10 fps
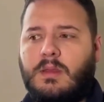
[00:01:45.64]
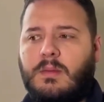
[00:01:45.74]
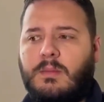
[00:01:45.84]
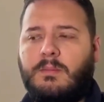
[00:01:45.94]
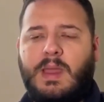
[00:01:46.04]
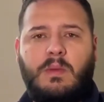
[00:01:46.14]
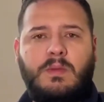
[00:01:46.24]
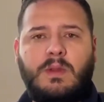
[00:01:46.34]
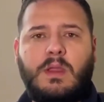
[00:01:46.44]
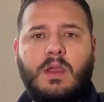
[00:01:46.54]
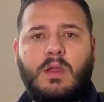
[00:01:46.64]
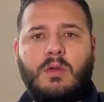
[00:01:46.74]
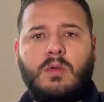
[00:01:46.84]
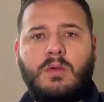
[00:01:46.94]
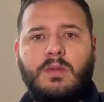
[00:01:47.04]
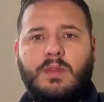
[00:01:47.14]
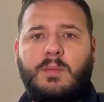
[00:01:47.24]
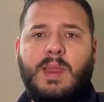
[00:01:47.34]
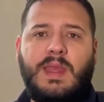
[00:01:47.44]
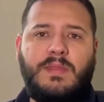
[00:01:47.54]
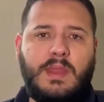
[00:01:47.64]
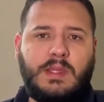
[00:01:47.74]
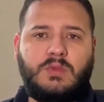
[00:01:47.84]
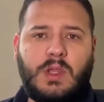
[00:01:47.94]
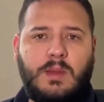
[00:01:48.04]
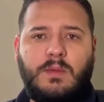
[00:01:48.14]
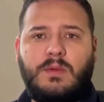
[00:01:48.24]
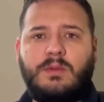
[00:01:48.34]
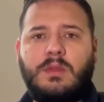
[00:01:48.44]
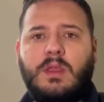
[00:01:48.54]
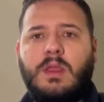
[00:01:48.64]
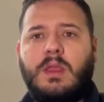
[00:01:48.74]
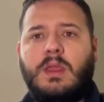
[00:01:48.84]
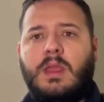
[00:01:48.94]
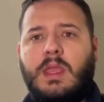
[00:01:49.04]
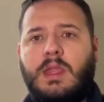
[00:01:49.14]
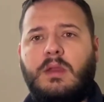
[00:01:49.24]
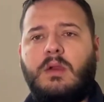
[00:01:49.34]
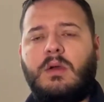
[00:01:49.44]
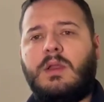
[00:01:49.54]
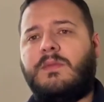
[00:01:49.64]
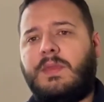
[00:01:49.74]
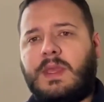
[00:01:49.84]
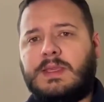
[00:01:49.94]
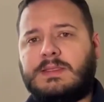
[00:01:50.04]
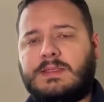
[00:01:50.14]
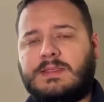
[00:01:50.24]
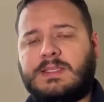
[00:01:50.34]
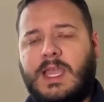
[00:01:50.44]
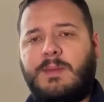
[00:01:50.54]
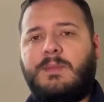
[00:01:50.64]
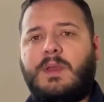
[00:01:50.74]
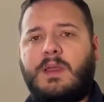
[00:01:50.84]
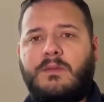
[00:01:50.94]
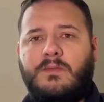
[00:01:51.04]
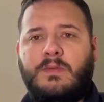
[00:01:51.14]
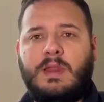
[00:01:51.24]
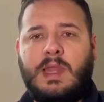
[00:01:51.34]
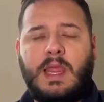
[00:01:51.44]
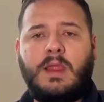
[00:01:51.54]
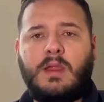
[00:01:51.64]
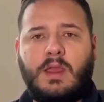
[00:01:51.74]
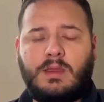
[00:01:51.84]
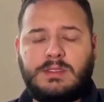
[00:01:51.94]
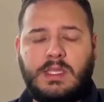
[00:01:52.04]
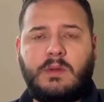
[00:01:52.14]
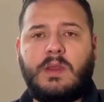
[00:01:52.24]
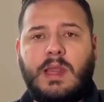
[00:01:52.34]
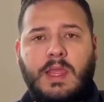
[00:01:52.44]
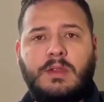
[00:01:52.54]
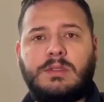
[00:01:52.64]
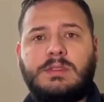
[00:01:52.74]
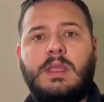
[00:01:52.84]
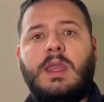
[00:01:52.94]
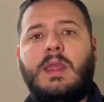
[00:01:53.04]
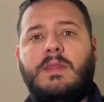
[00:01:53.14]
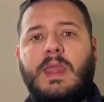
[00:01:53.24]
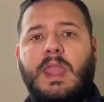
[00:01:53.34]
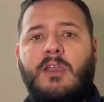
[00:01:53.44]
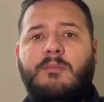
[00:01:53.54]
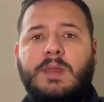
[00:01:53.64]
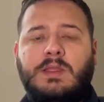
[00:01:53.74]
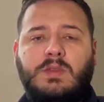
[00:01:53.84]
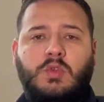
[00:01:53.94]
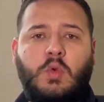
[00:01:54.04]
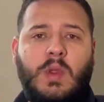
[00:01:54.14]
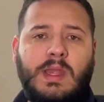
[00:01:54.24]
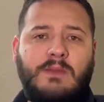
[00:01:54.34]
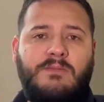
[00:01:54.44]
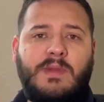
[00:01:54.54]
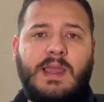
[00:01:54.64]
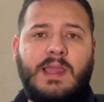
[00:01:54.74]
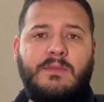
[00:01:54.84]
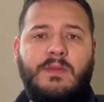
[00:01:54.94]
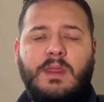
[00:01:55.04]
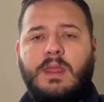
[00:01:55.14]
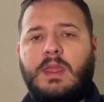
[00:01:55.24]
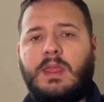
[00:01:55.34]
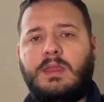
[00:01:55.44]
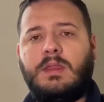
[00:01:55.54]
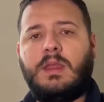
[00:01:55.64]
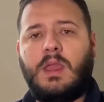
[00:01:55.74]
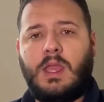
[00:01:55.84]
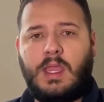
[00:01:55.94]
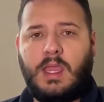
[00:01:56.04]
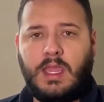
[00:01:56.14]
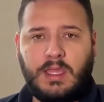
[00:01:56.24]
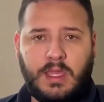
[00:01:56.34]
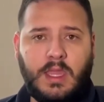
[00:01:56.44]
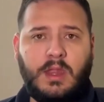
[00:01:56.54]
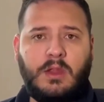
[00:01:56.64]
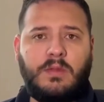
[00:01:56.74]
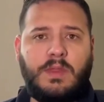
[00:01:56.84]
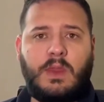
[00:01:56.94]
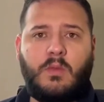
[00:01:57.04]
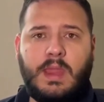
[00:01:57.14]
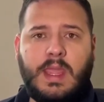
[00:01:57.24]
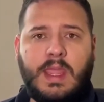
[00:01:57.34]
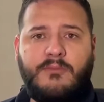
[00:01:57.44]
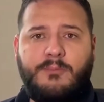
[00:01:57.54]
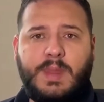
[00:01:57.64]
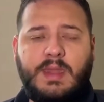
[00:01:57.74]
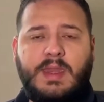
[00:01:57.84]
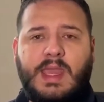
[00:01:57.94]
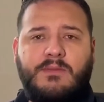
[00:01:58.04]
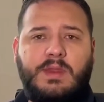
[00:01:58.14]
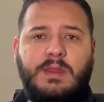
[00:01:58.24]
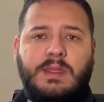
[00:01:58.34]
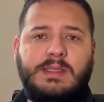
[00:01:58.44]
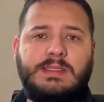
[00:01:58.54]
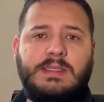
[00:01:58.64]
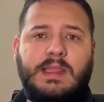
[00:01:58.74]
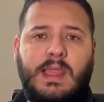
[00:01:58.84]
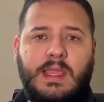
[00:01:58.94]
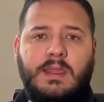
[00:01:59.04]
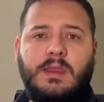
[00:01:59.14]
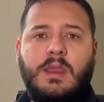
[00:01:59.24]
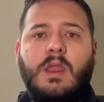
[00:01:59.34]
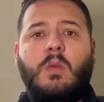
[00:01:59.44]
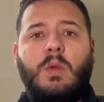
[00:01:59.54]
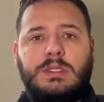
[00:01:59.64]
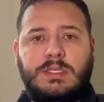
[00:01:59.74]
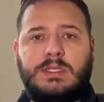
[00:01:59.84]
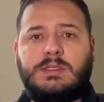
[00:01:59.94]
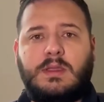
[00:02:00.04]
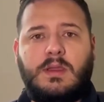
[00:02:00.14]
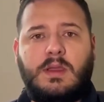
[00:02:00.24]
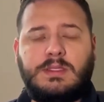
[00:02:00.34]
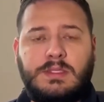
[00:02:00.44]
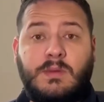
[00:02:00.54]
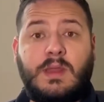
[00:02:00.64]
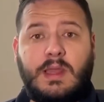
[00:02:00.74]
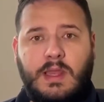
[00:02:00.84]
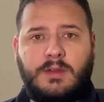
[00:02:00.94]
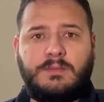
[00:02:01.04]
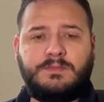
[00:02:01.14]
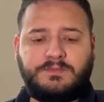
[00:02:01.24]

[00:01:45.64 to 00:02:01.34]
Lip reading: Mountain Go, the Path Not Traveled, and all of these type of Secret Lairs. They have been 25 in a year that we have been having this line, which is Secret Lair.